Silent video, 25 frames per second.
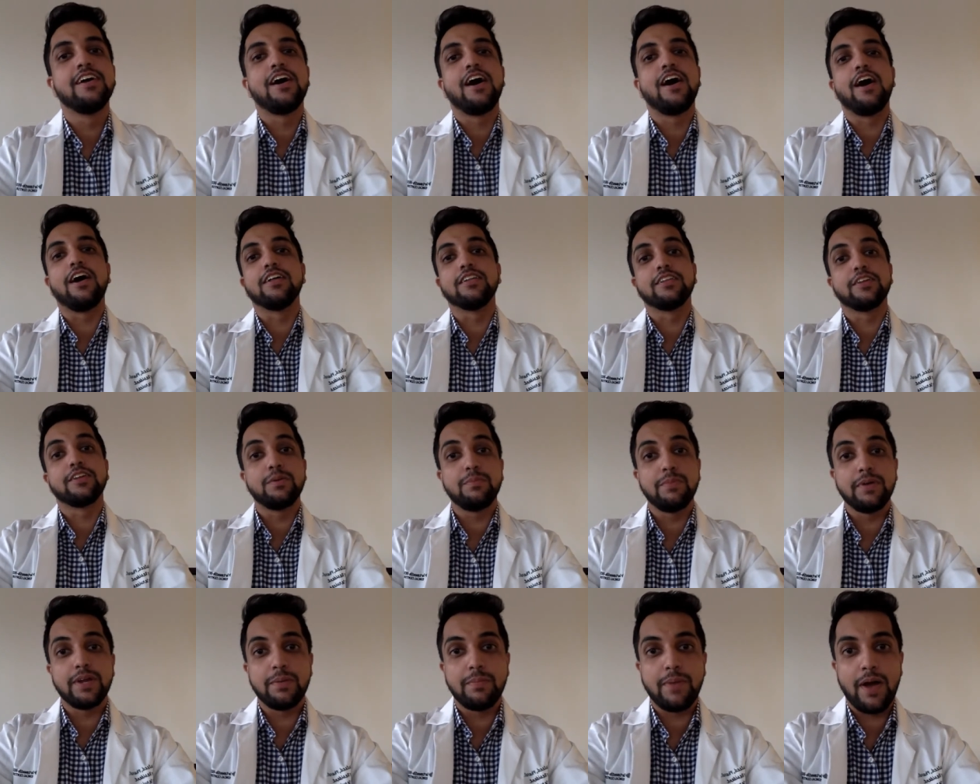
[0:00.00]
A little
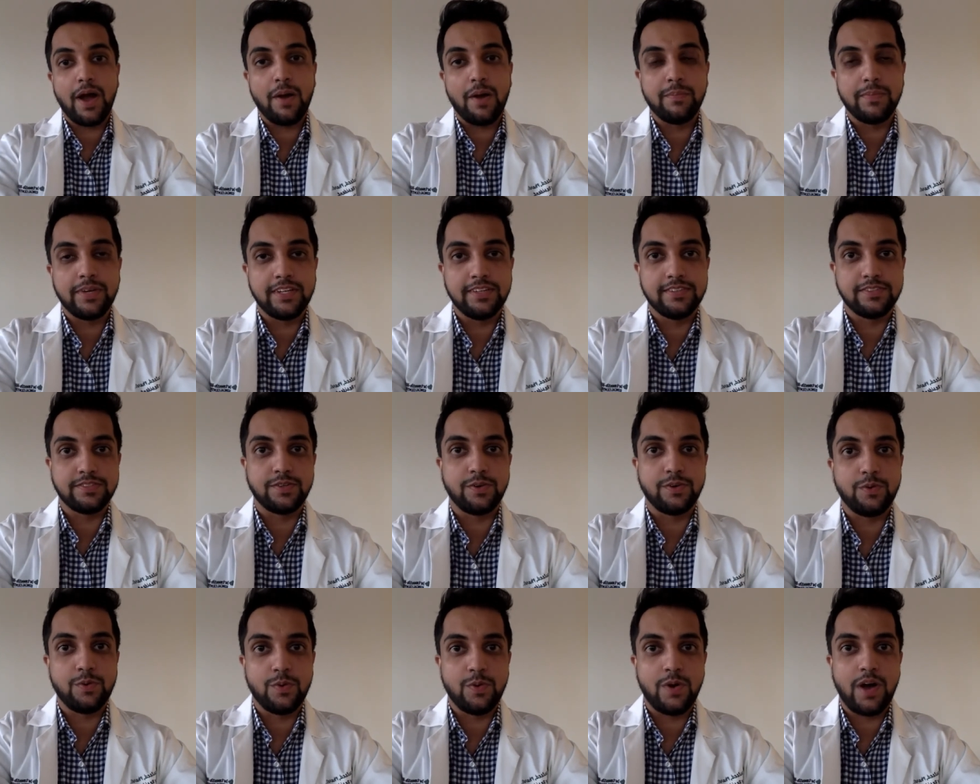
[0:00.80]
bit about me,
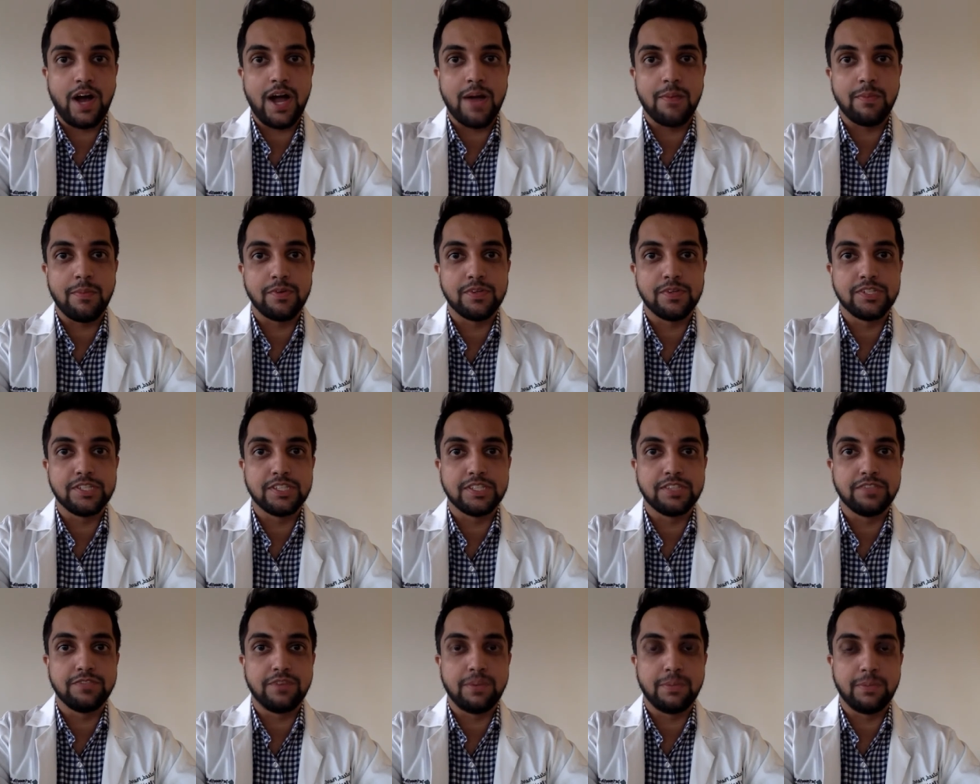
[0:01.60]
so I'm
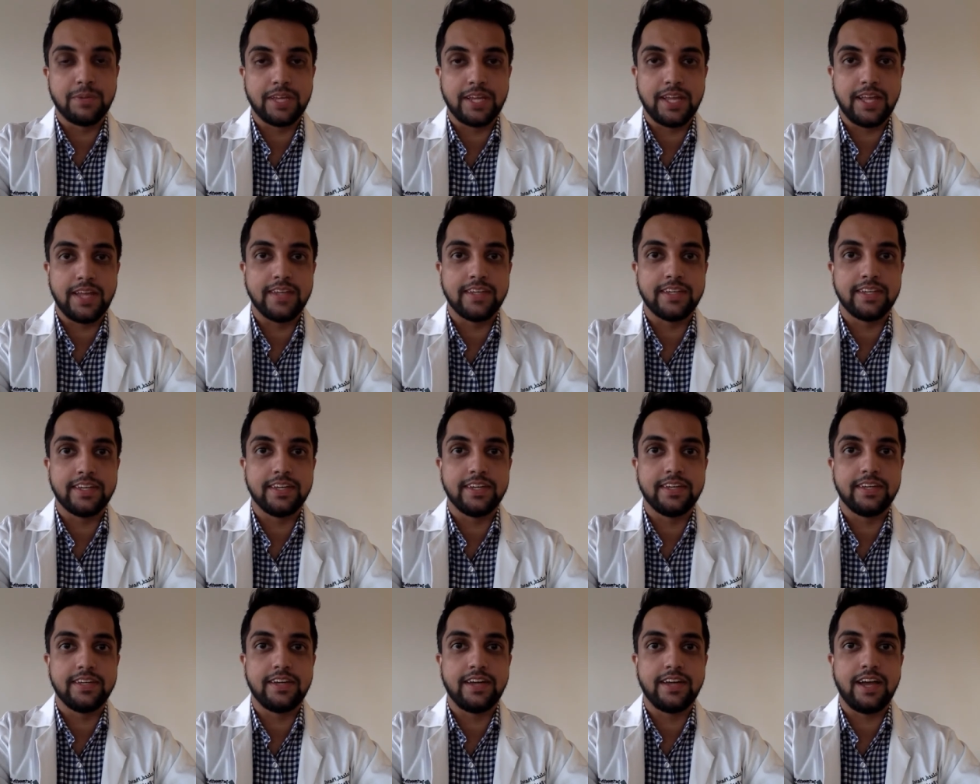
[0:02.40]
originally from
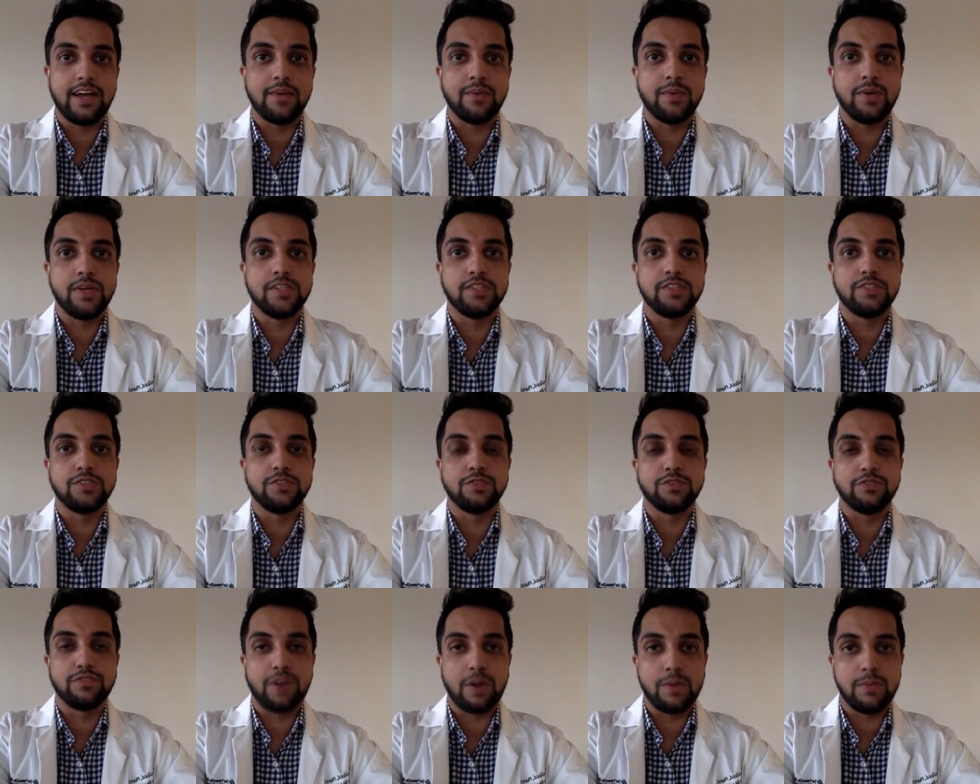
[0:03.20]
Connecticut. I went
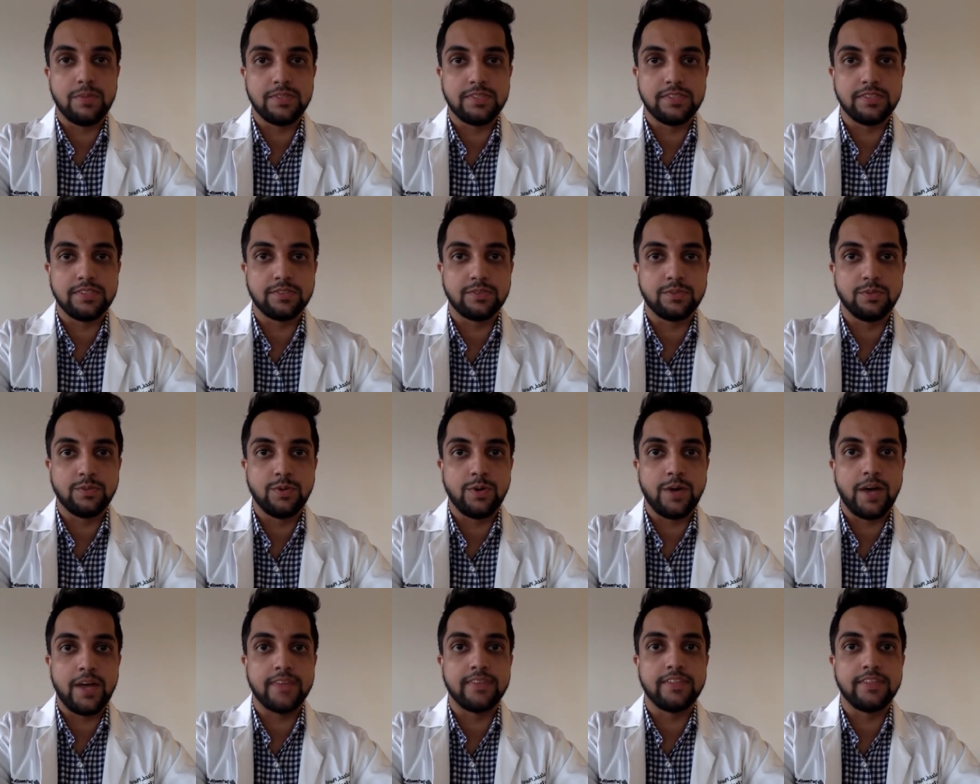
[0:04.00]
to pharmacy
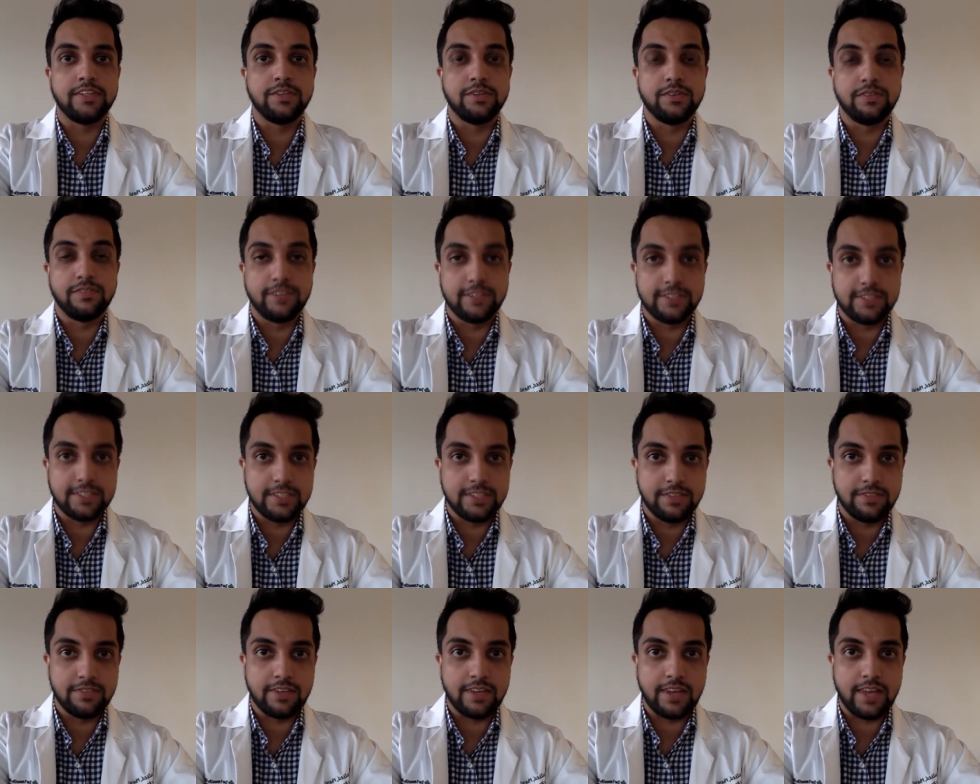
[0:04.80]
school at the University
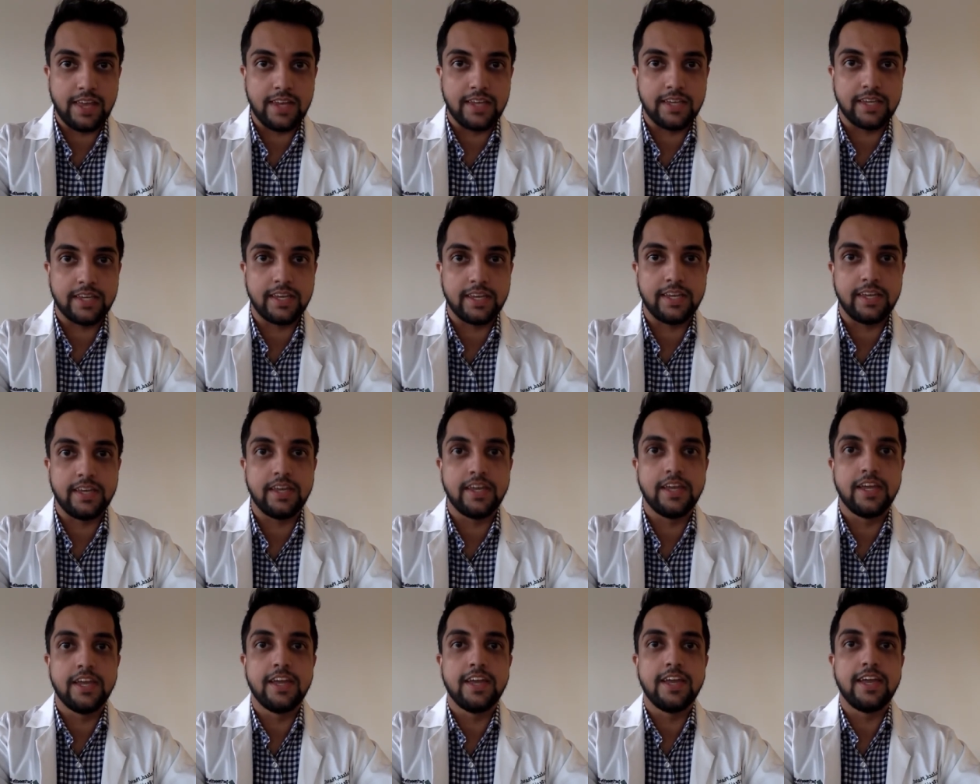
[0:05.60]
of Connecticut
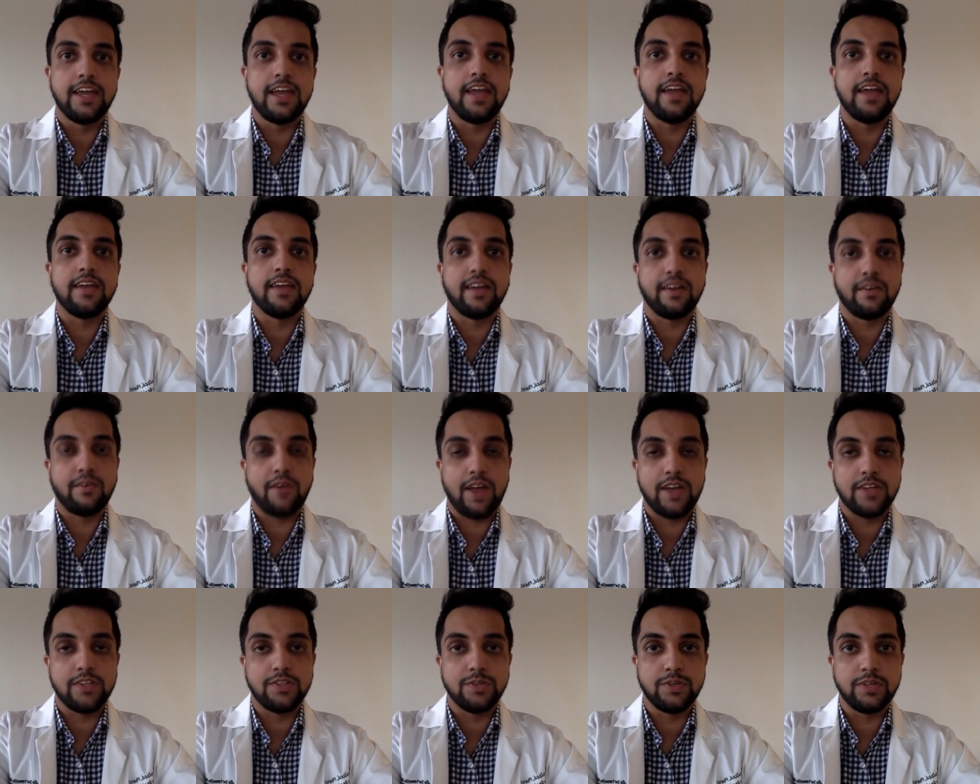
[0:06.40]
and I
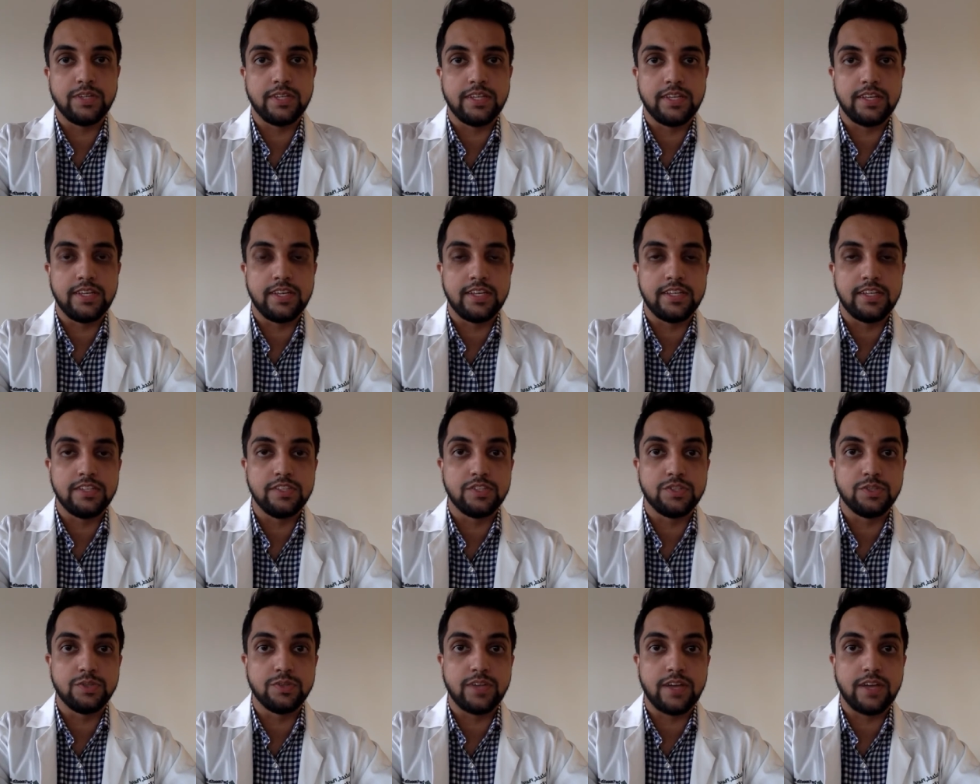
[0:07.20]
graduated in
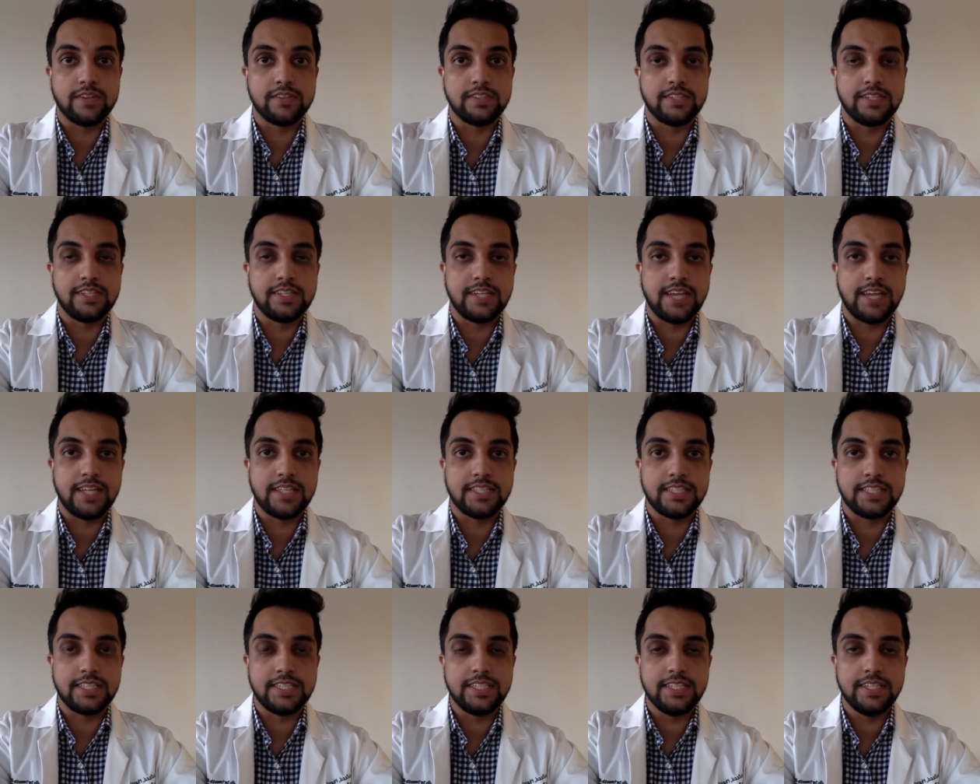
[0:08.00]

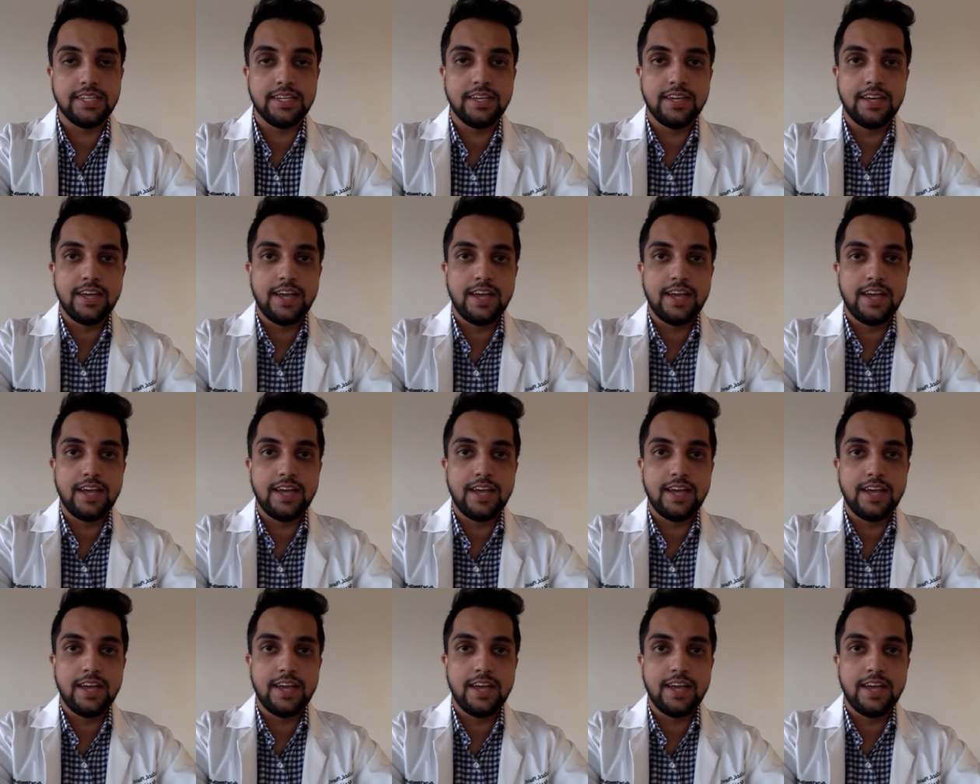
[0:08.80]
2019.